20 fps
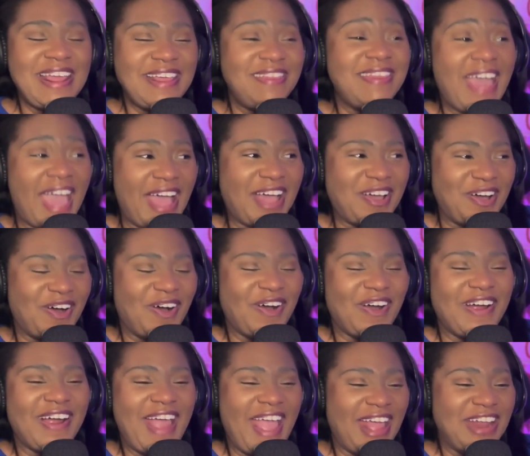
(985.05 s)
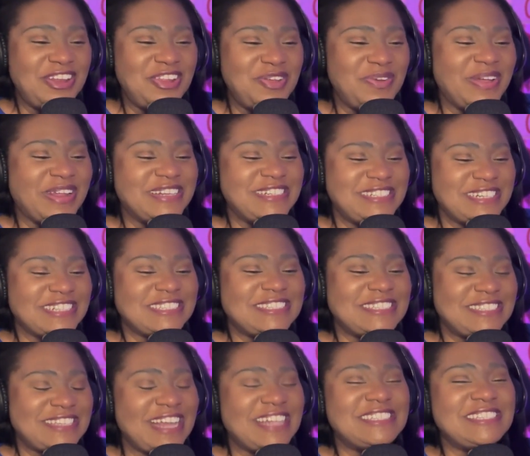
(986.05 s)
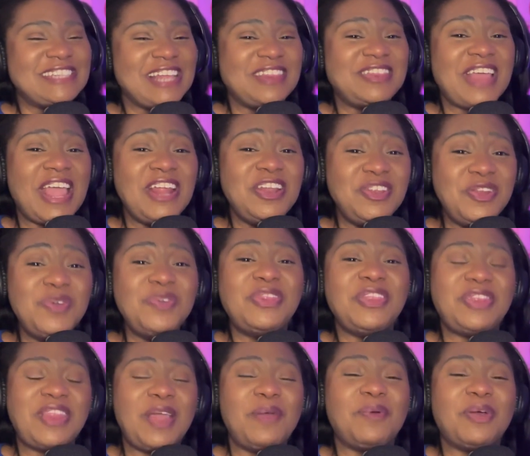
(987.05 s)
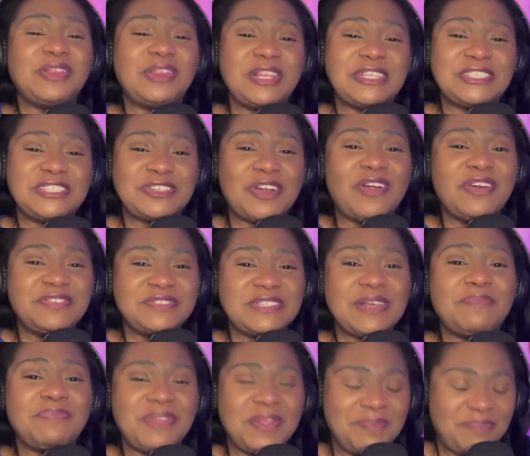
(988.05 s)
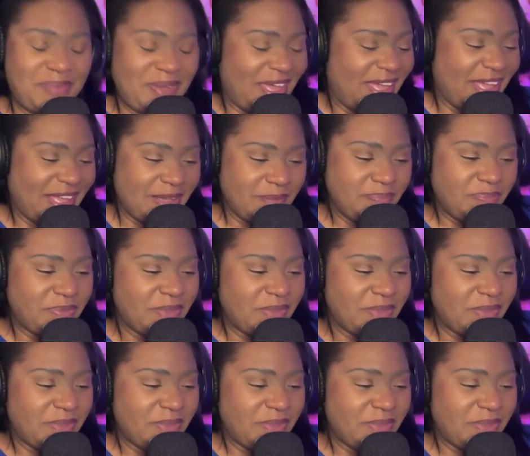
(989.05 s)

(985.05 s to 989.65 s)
in that car, and you can just sense that they knew that they were at the start of something big.